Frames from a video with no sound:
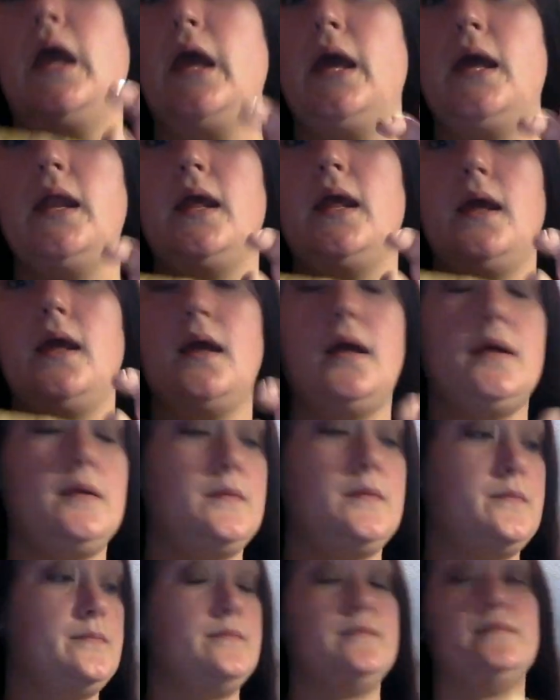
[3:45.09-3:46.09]

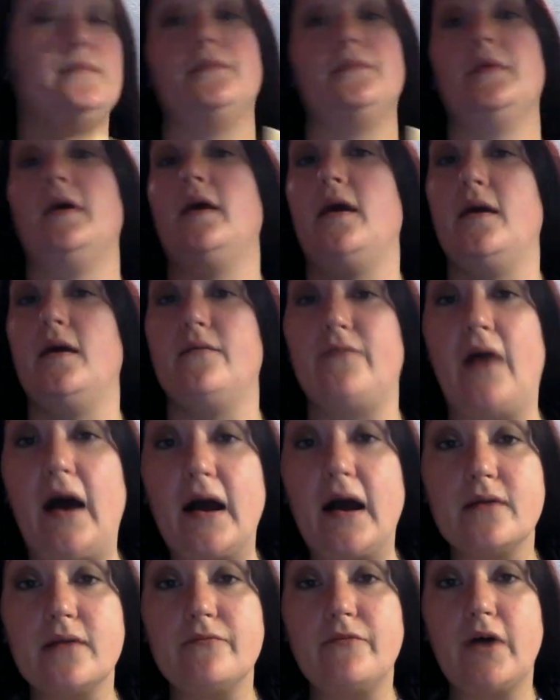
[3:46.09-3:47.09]
if
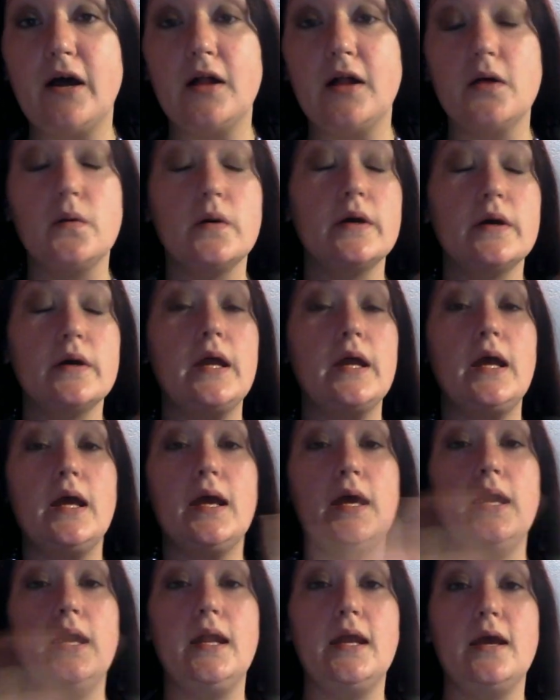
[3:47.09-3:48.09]
I can follow it,
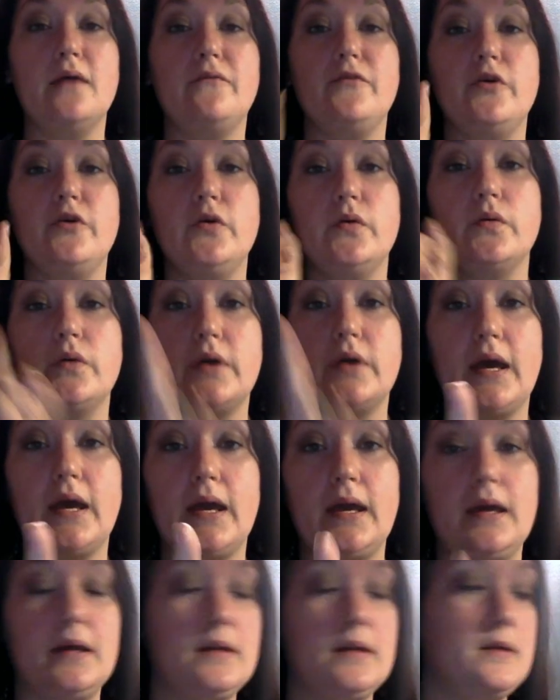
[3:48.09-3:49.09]
any of you
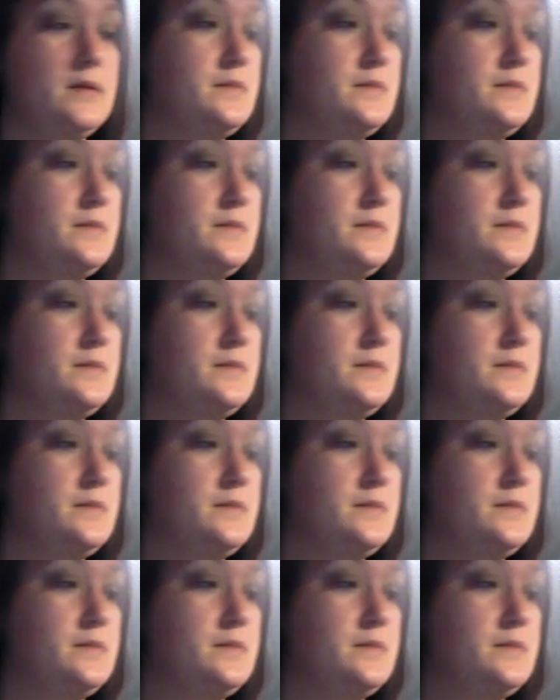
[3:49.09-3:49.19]
can.